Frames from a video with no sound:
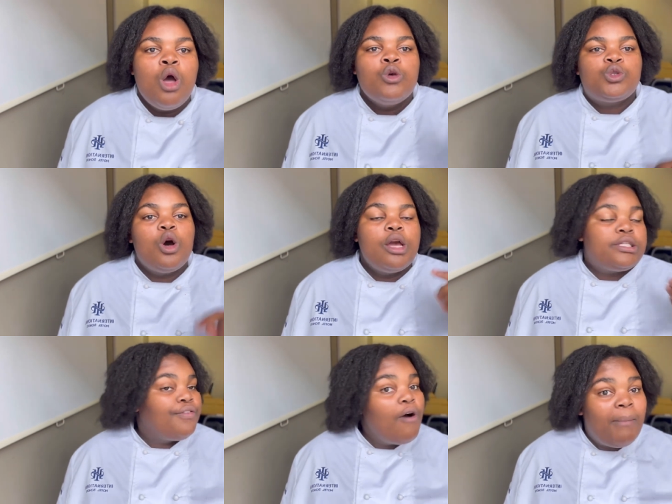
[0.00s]
So
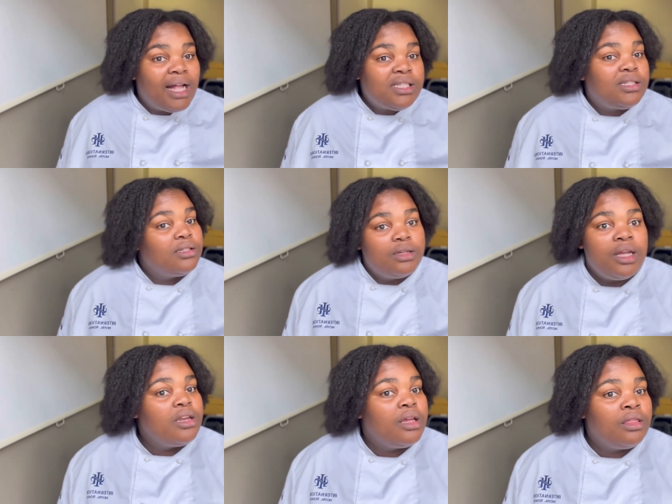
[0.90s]
it's four months
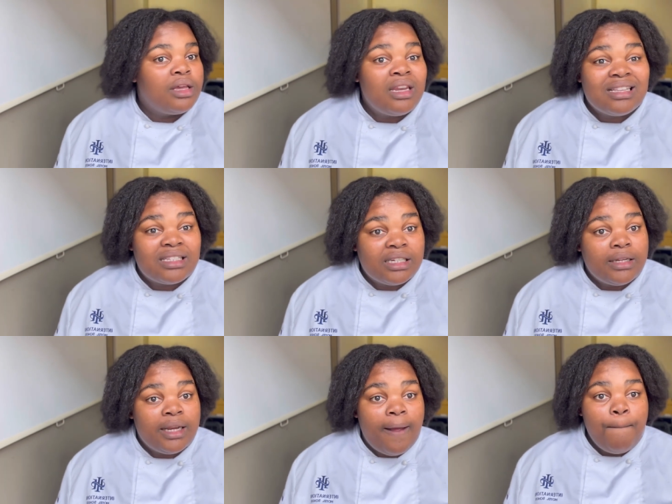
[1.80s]
in the in the industry,
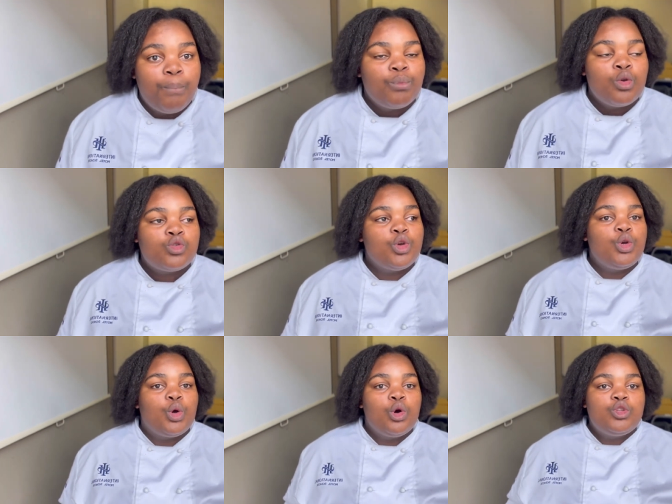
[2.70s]
ne? So you
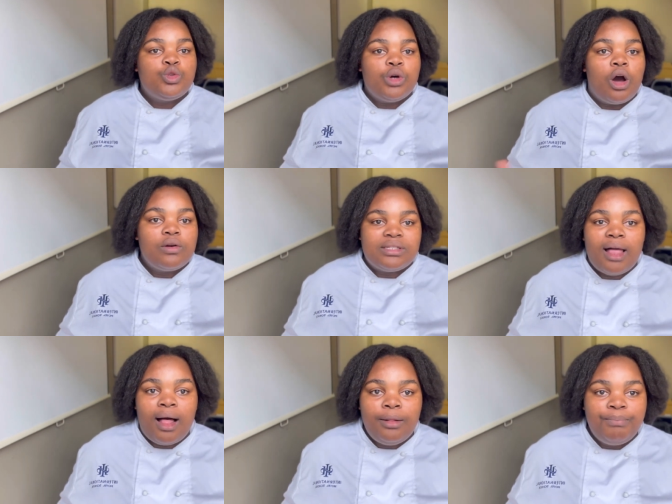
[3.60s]
go to a
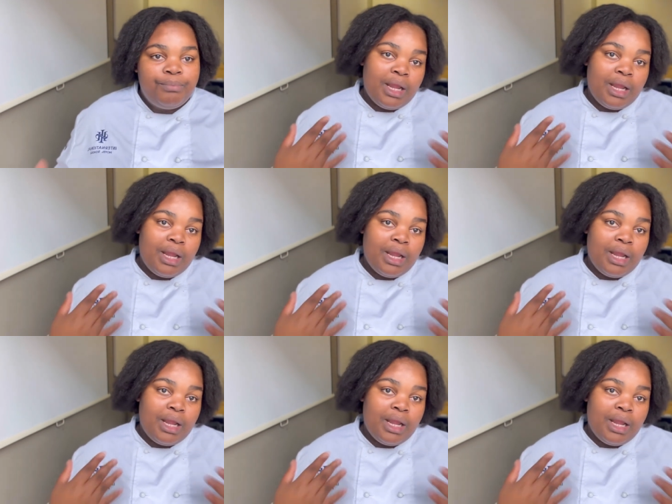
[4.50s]
hotel